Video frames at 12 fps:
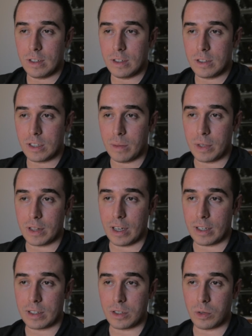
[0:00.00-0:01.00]
something
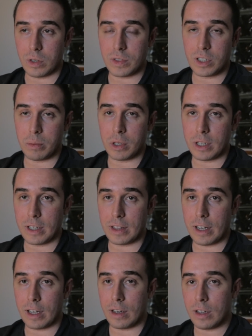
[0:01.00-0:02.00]
that can sort of simulate
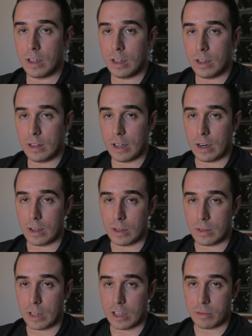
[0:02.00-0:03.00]
that
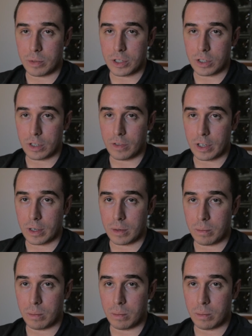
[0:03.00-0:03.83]
life preserving